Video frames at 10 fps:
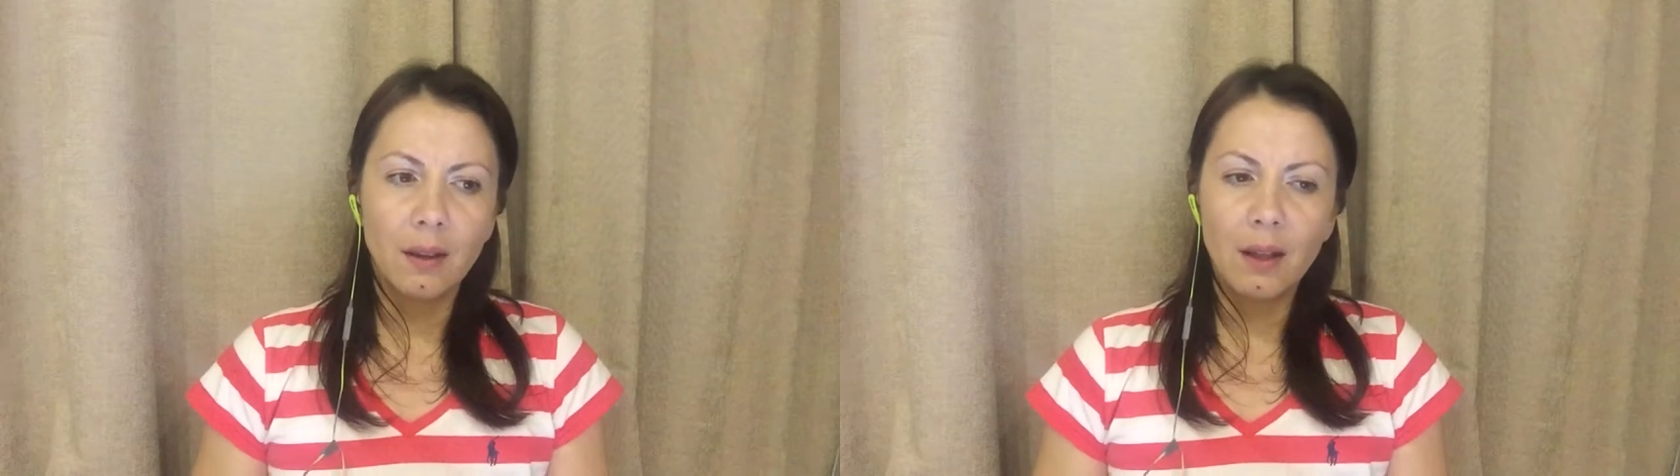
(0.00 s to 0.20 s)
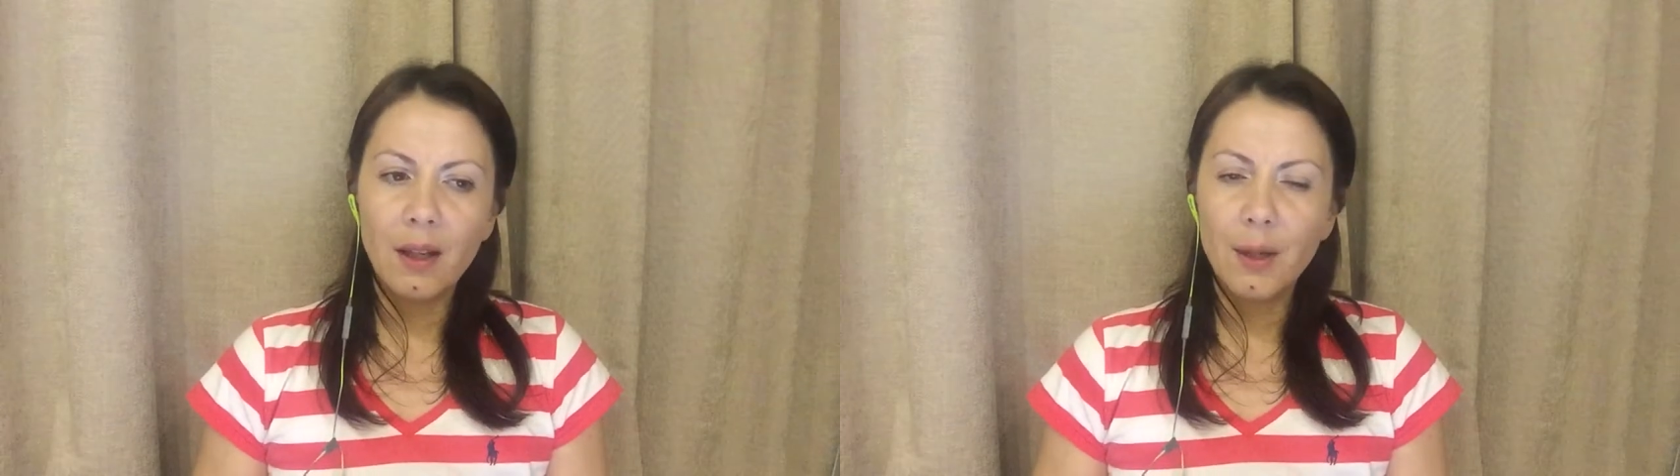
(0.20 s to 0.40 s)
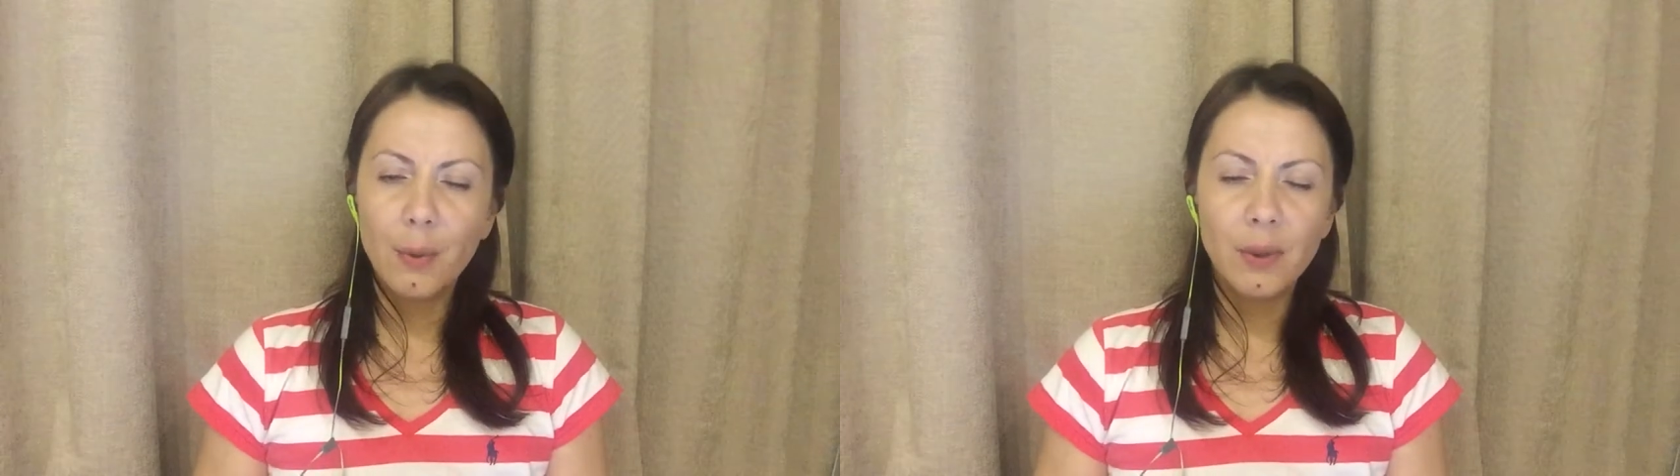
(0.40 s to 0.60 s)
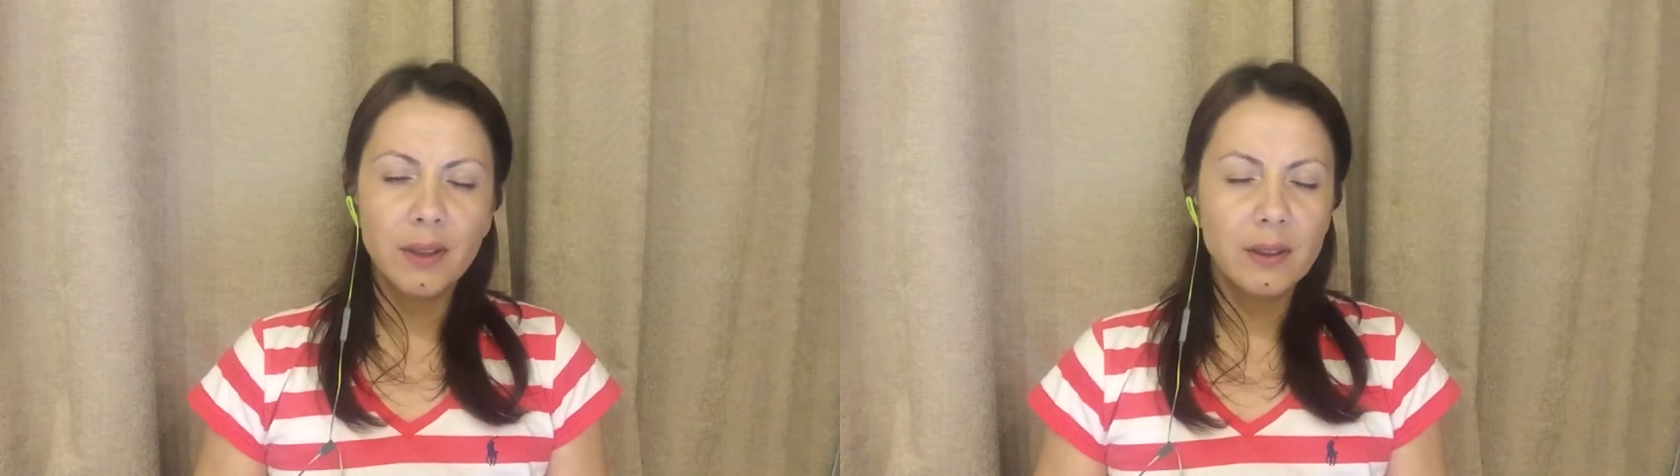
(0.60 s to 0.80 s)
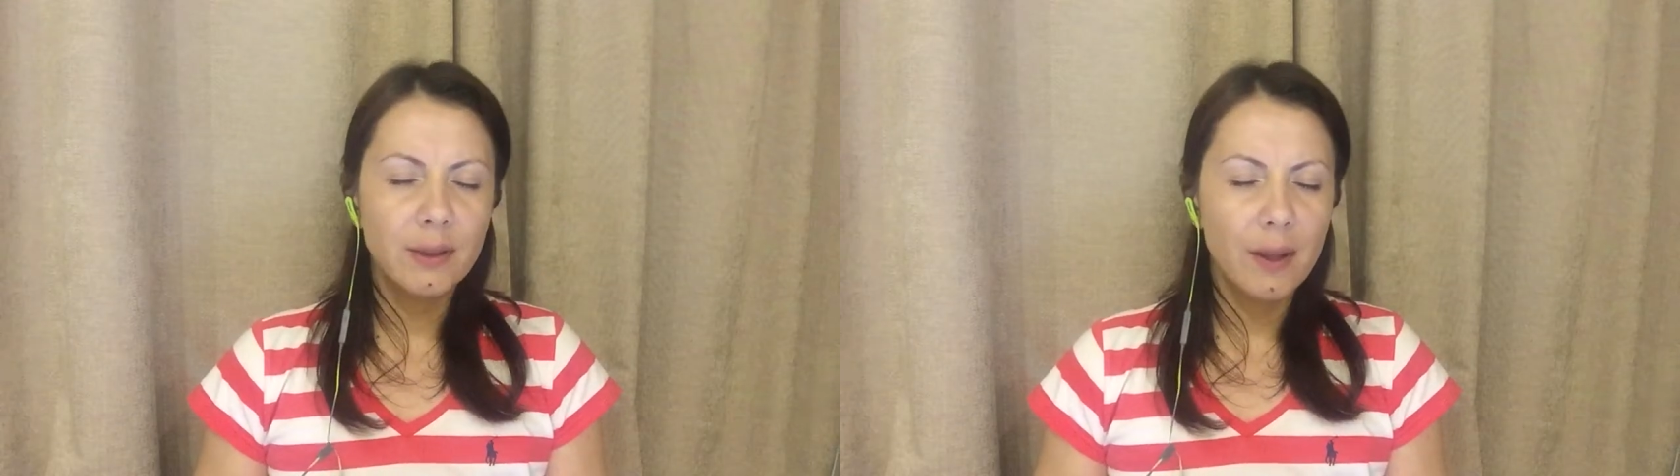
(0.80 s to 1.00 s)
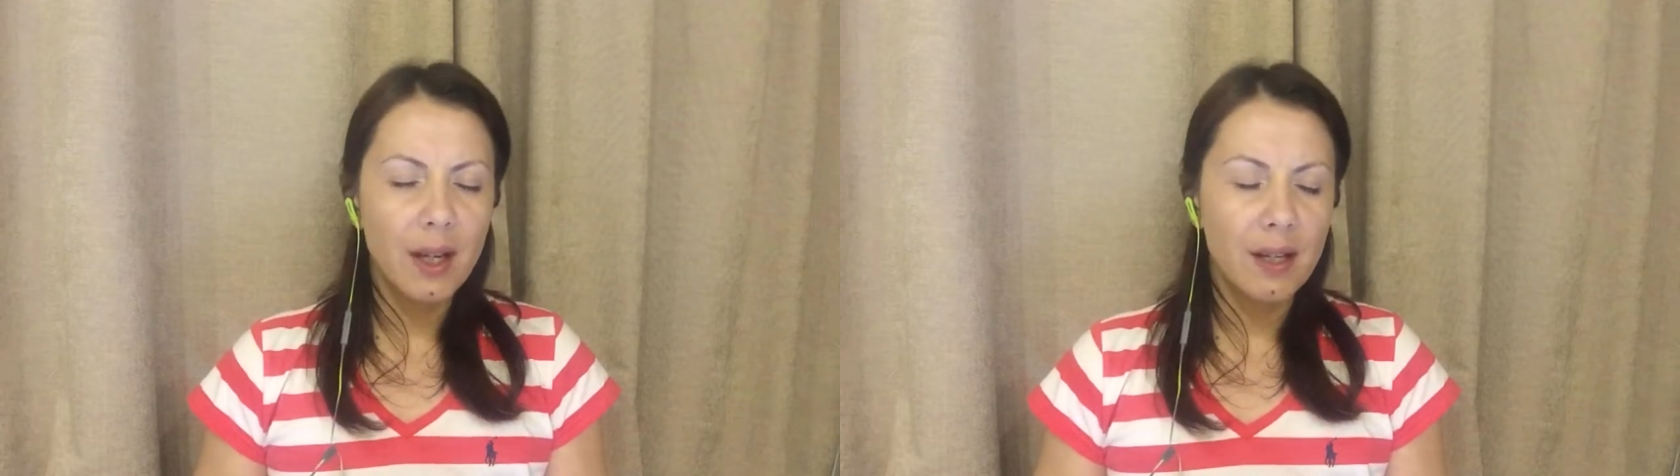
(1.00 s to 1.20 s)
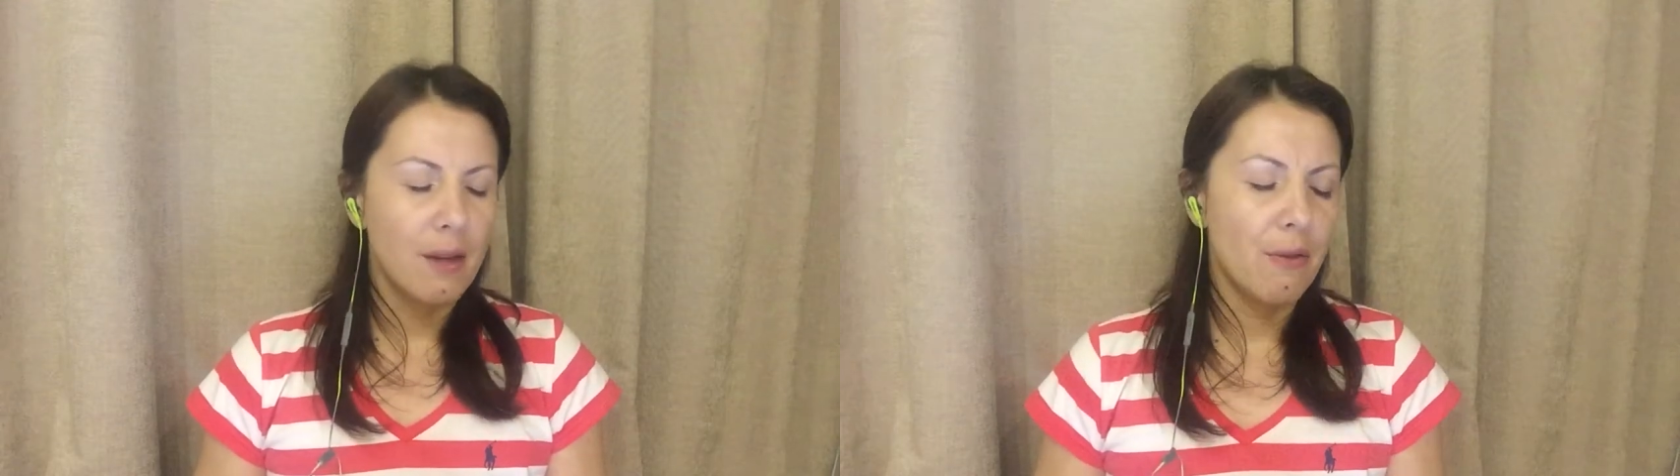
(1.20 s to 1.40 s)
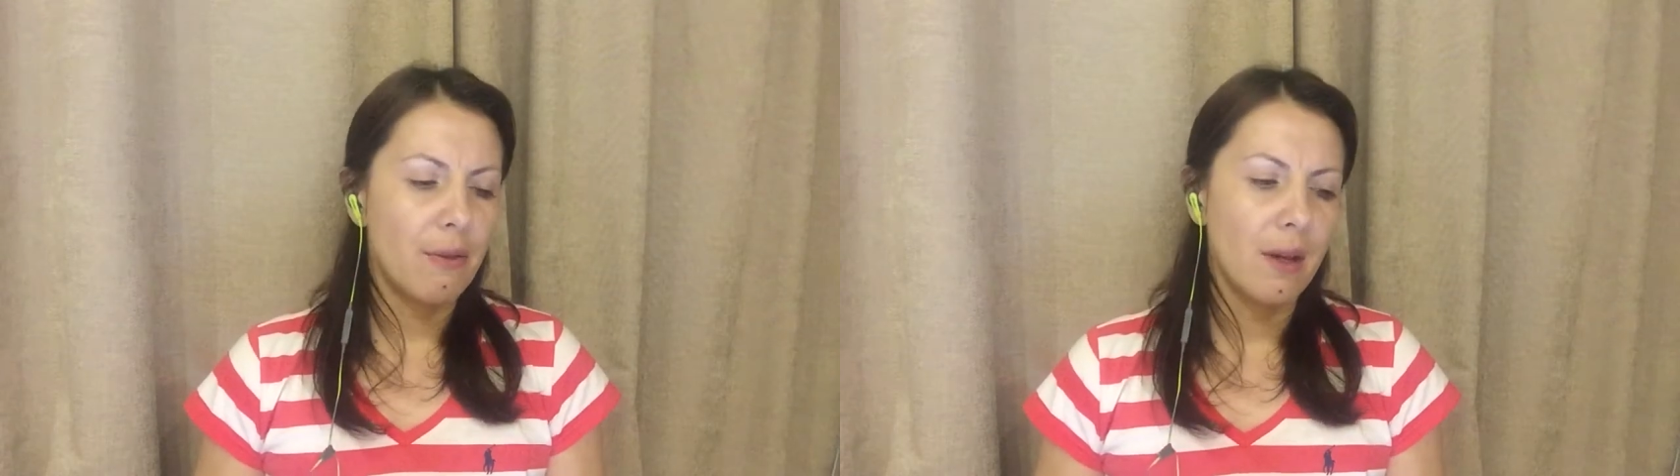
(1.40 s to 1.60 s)
I don't want to do
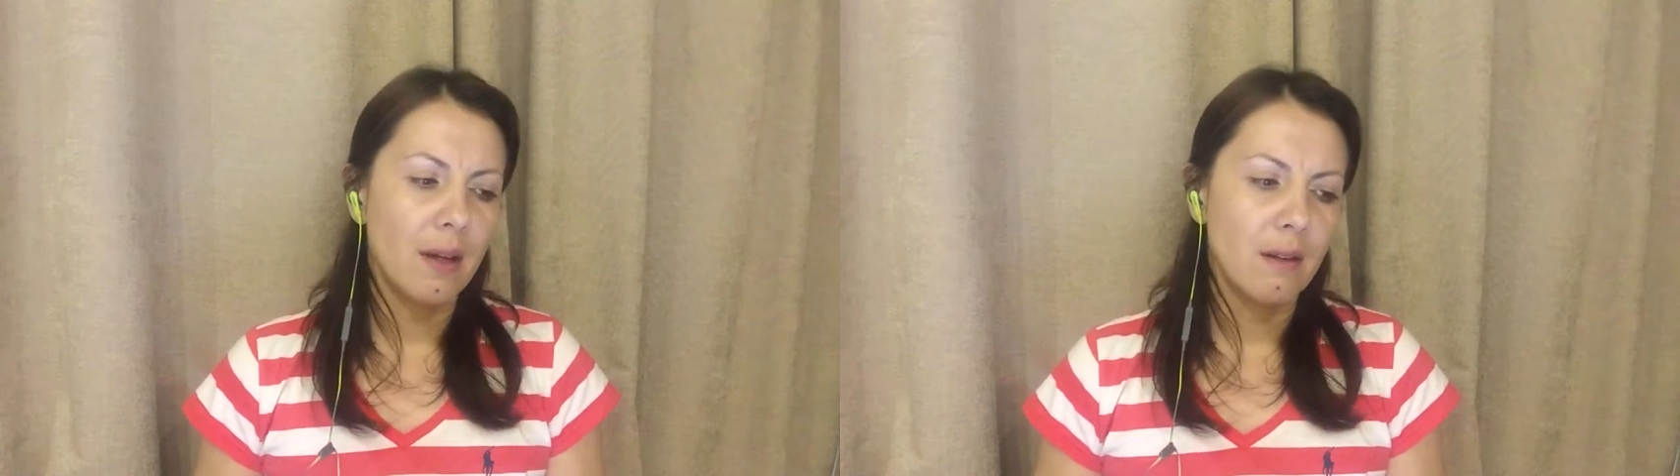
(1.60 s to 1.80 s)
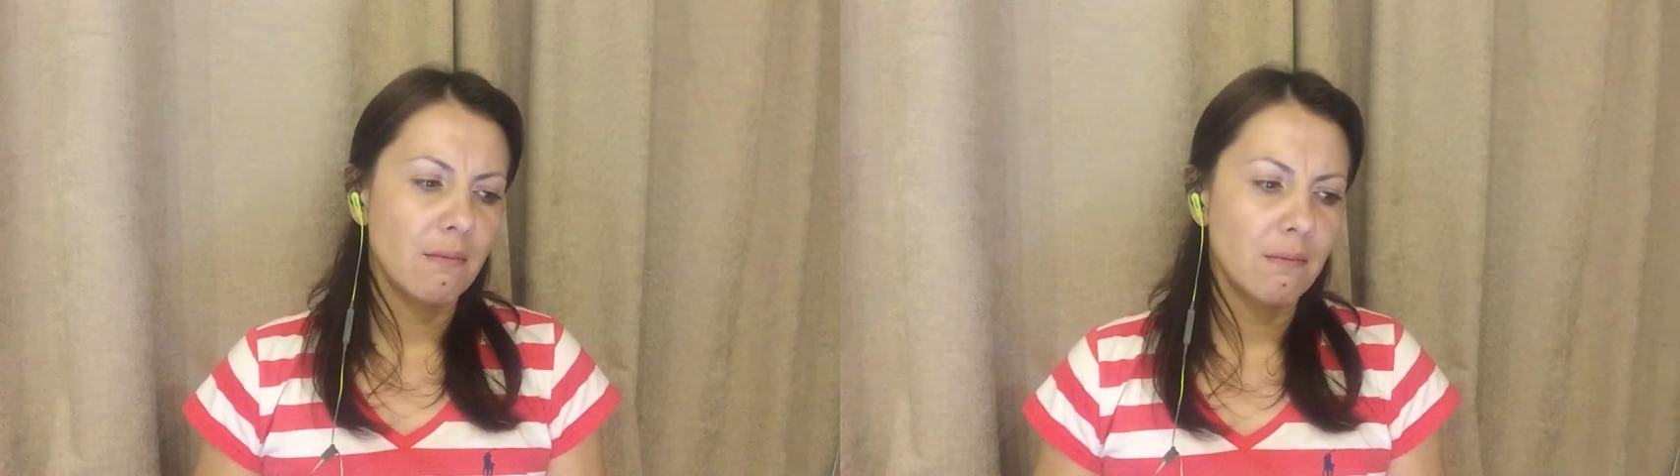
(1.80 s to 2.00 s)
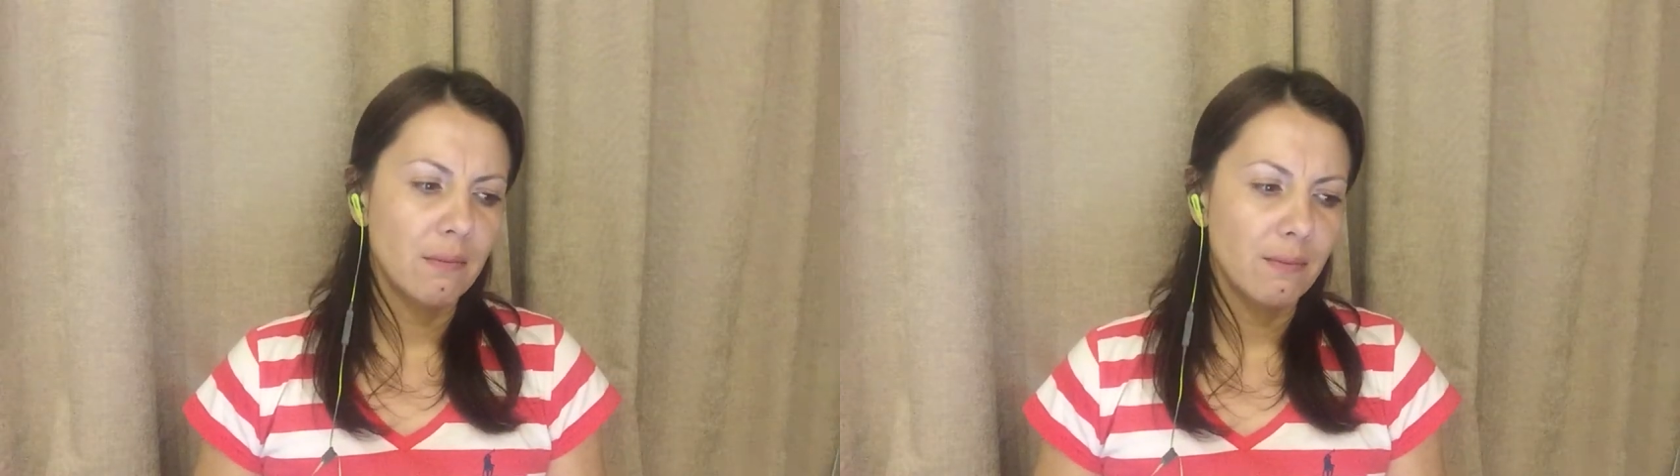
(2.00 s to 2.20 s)
anything.